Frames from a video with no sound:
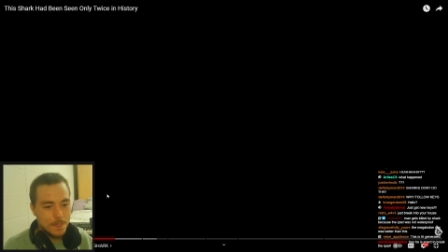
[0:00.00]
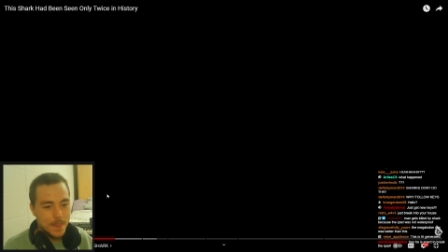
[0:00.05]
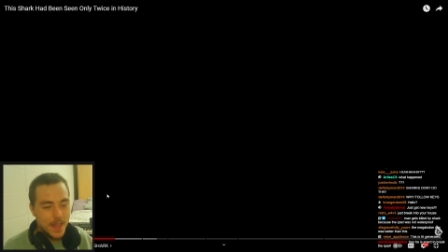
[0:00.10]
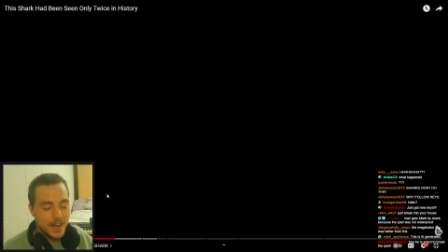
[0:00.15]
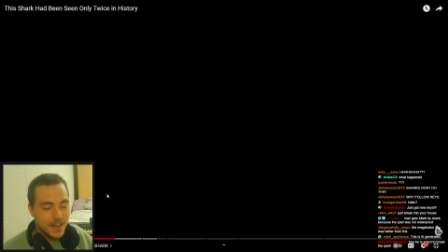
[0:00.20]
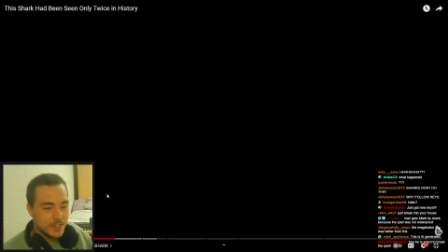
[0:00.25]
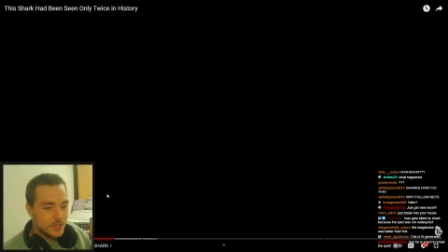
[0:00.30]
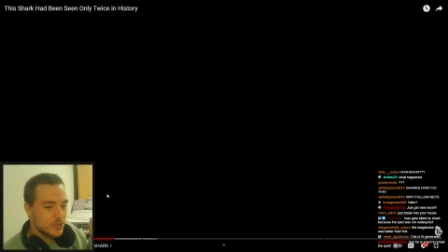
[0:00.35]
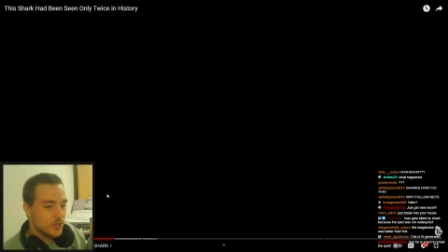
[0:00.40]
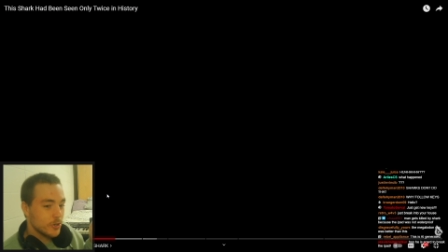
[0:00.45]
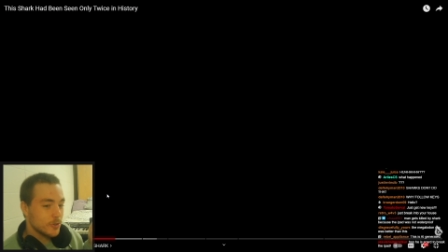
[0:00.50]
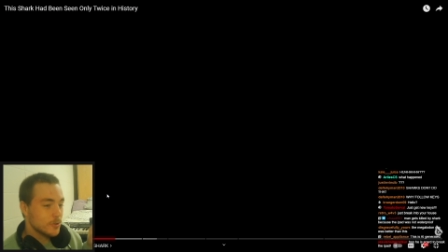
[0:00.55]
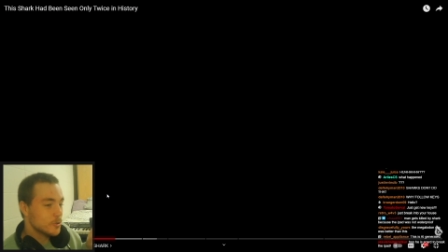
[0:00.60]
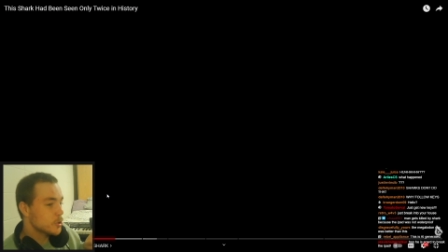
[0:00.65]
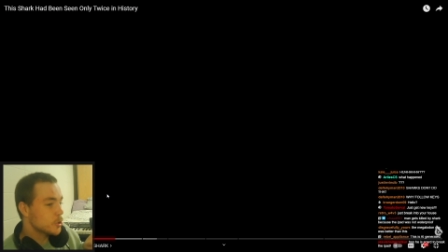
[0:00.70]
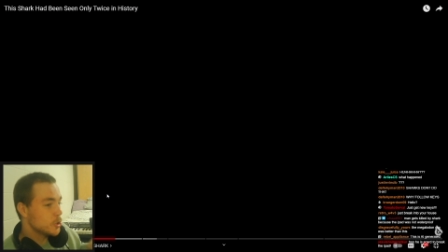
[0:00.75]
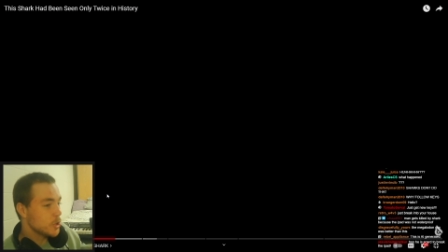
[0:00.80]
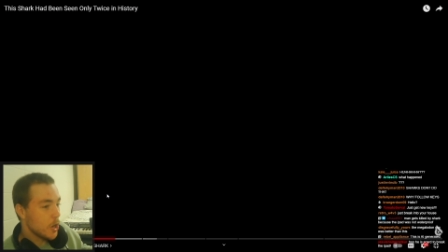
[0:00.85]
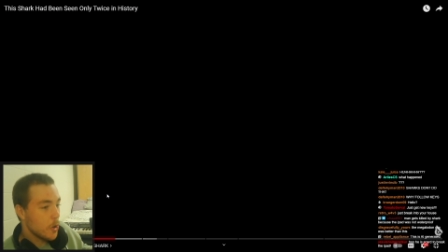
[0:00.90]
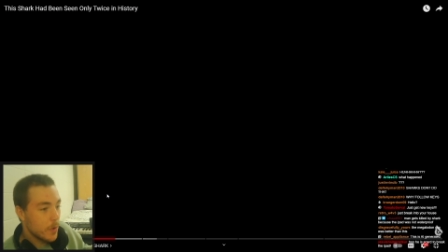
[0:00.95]
And I start
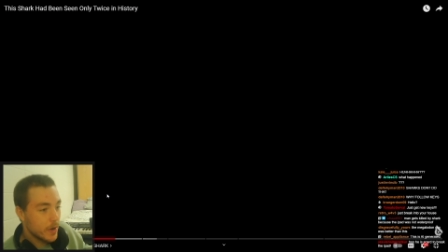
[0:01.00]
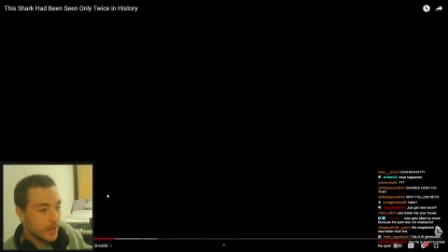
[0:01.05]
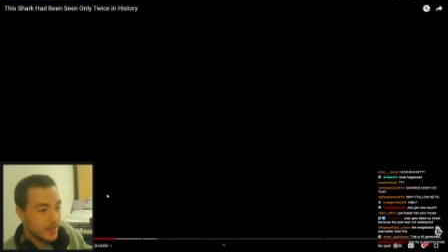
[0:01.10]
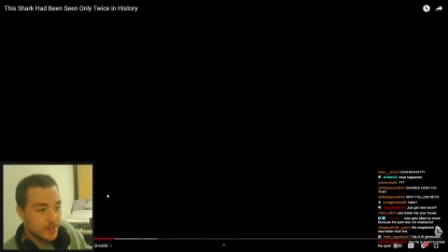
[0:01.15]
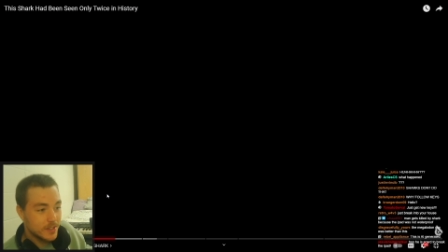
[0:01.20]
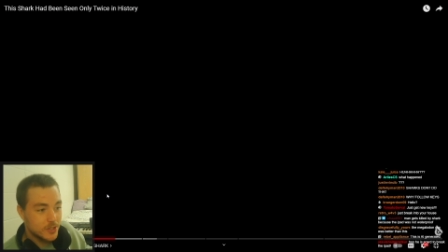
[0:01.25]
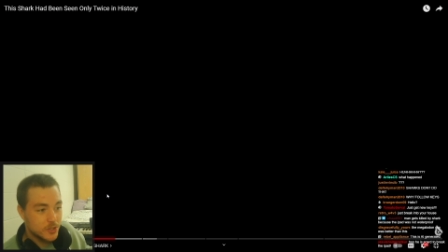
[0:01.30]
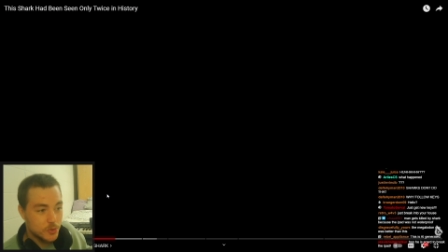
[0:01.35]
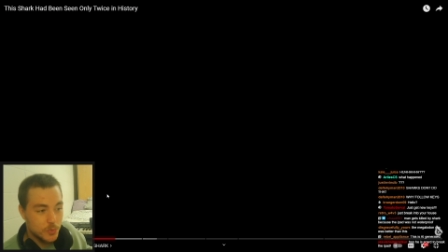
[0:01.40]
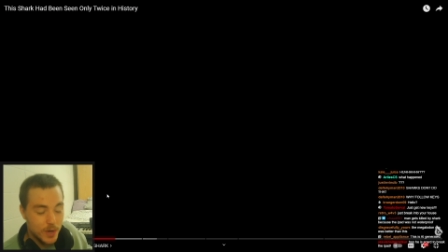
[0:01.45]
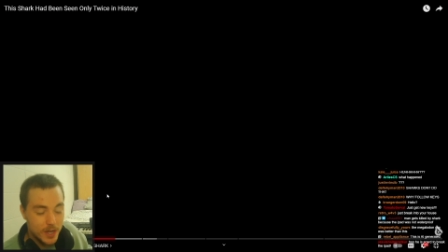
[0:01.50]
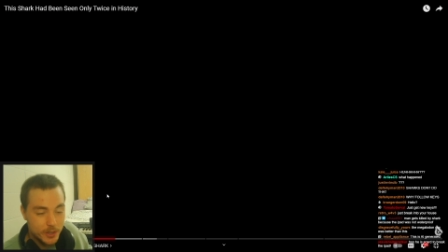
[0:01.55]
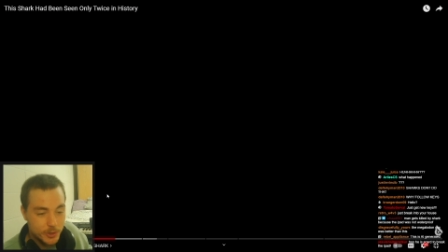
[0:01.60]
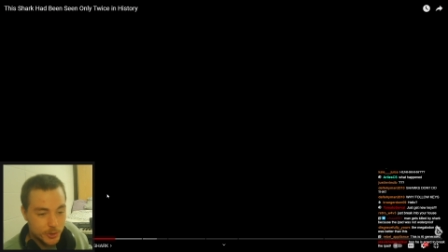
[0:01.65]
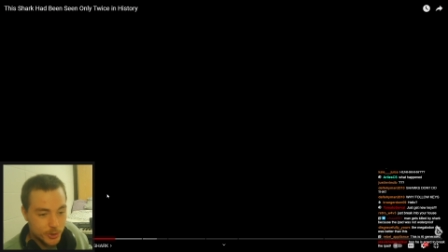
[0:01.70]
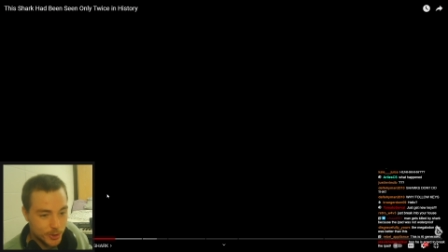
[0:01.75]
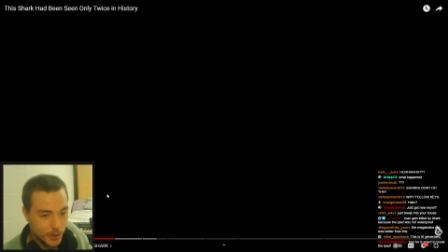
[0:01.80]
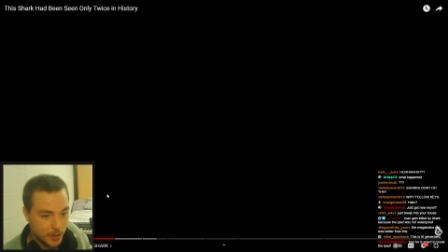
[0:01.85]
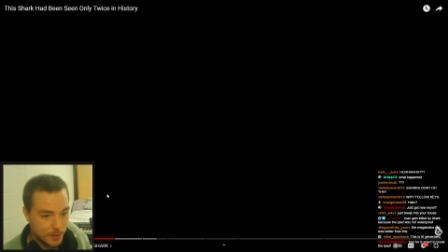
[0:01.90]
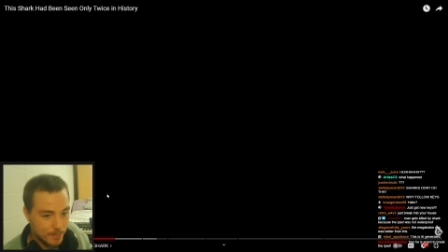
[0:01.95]
showing the swell
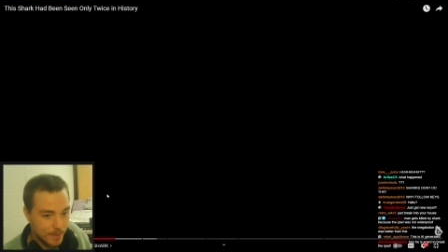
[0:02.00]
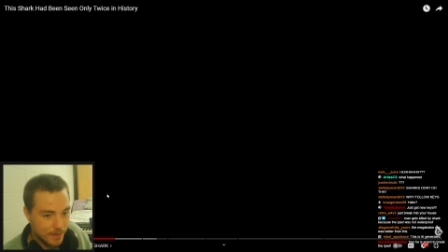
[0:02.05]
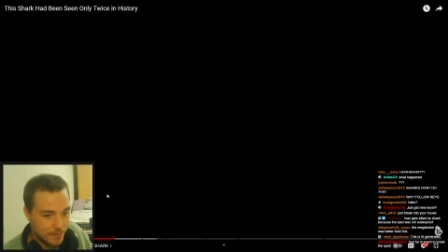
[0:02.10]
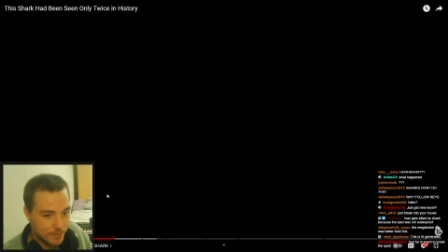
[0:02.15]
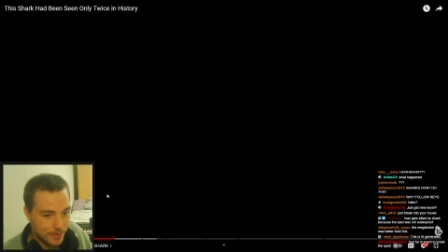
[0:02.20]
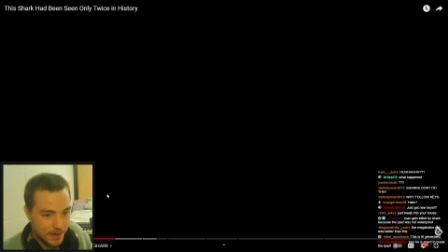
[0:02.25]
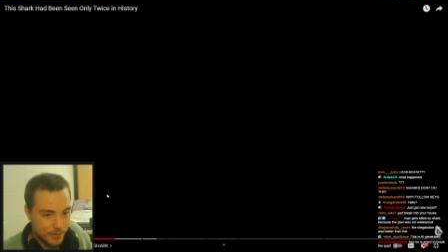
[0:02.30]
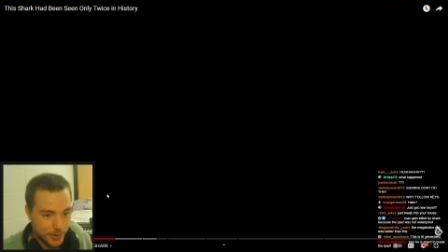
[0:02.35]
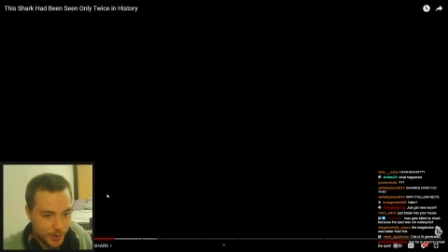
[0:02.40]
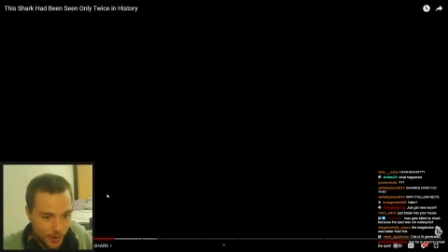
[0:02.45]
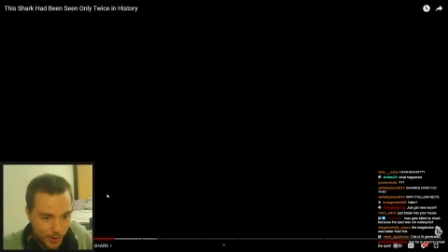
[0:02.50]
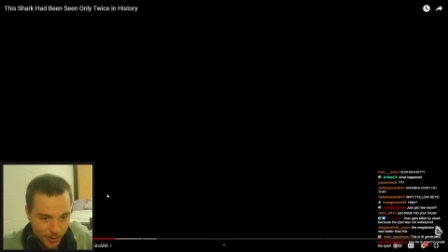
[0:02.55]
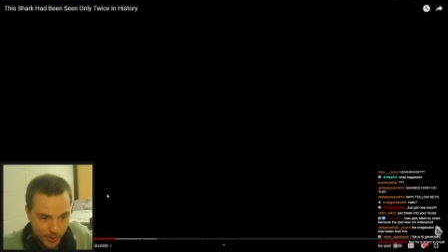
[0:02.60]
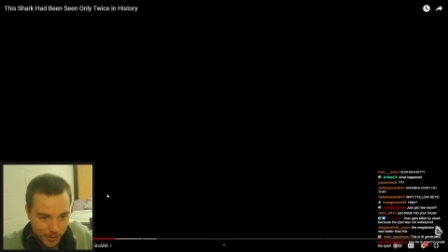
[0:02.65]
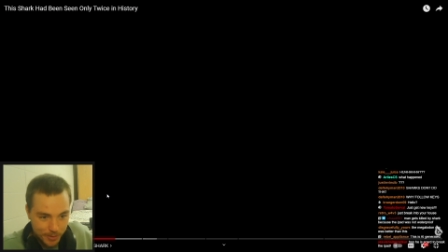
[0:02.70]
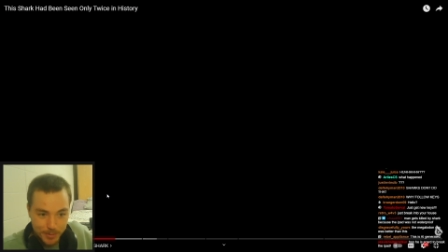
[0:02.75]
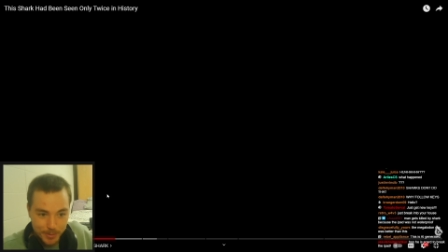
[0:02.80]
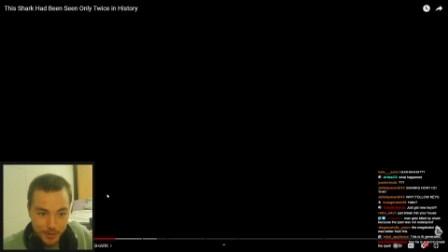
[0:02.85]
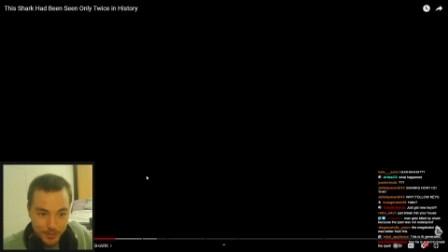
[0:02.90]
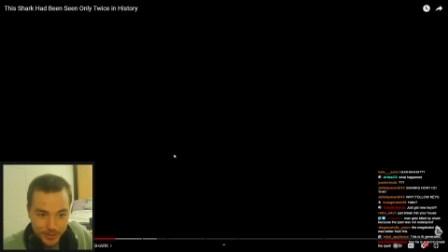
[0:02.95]
shark my favorite
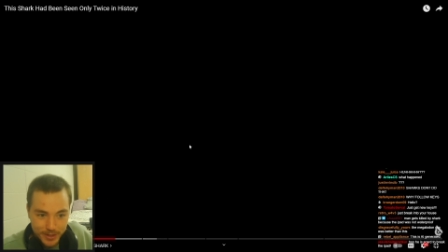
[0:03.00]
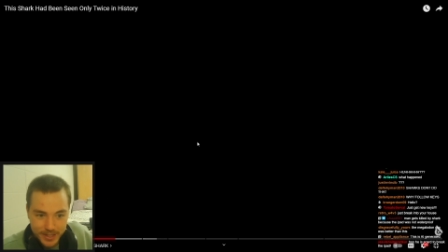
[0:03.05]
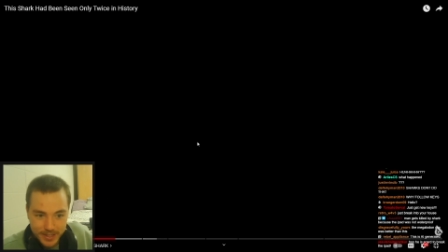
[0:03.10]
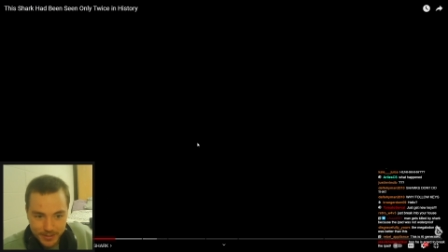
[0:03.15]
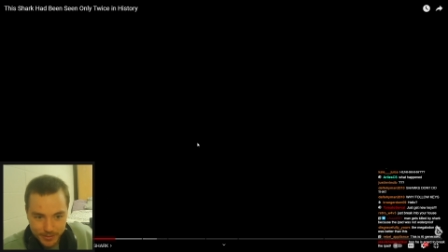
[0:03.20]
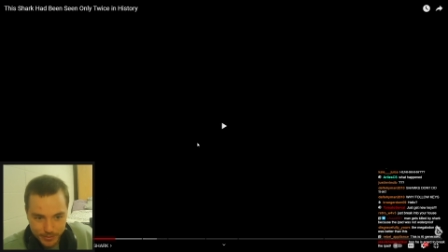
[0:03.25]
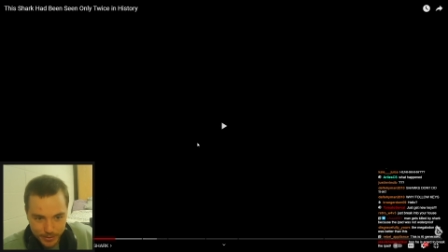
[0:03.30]
horror movie.